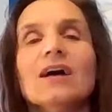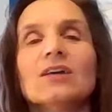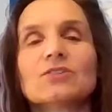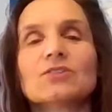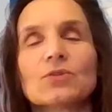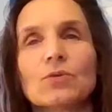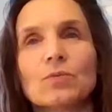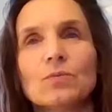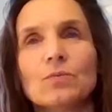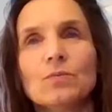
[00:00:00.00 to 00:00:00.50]

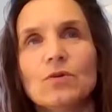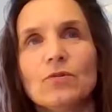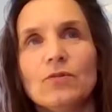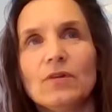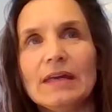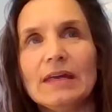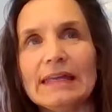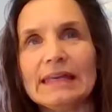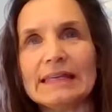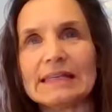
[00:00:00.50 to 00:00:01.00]
So
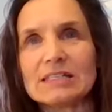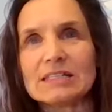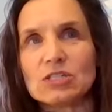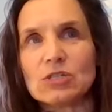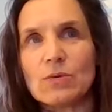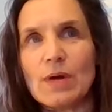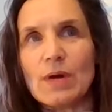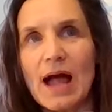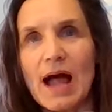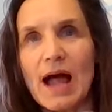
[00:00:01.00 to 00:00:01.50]
moving
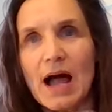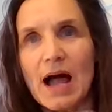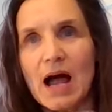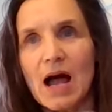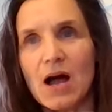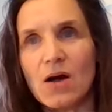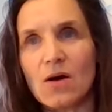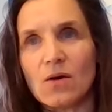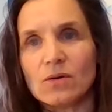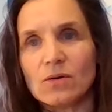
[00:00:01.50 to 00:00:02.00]
into,
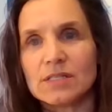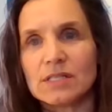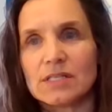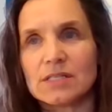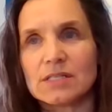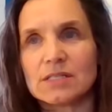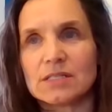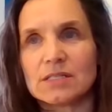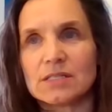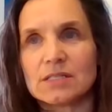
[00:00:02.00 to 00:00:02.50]
how
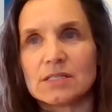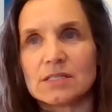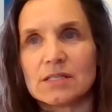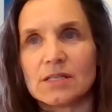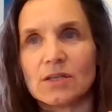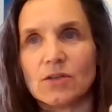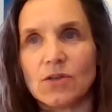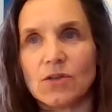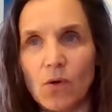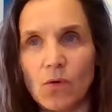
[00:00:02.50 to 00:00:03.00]
does
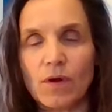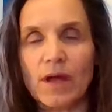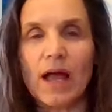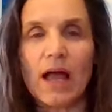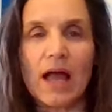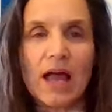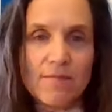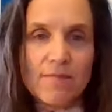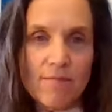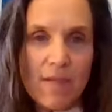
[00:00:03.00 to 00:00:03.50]
yoga
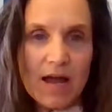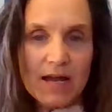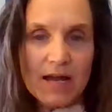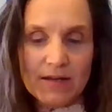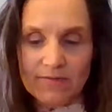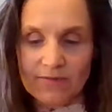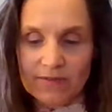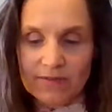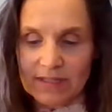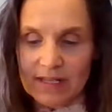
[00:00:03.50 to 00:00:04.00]
and
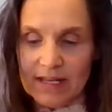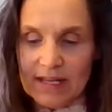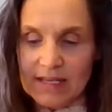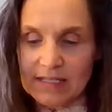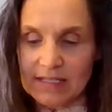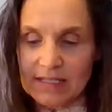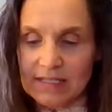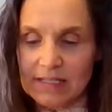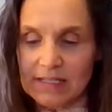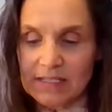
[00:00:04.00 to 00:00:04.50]

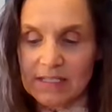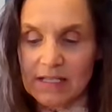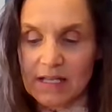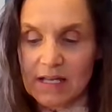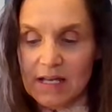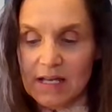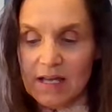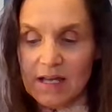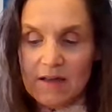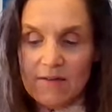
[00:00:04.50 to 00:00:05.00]
mindfulness
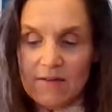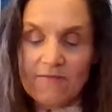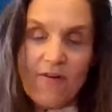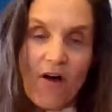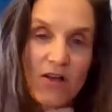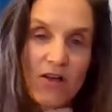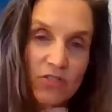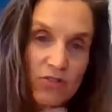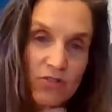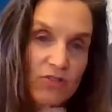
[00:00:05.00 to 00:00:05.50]

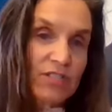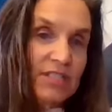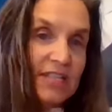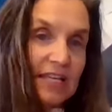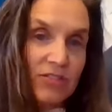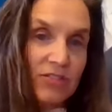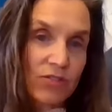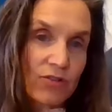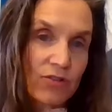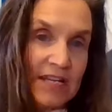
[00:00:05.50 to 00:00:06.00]
foster
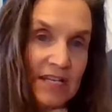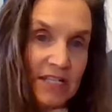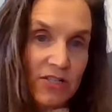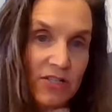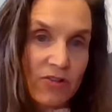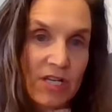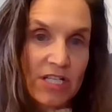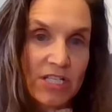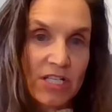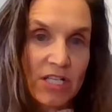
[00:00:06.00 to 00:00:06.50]
sensory
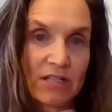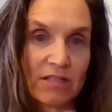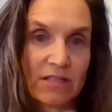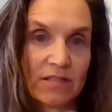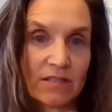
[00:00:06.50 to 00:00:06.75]
integration?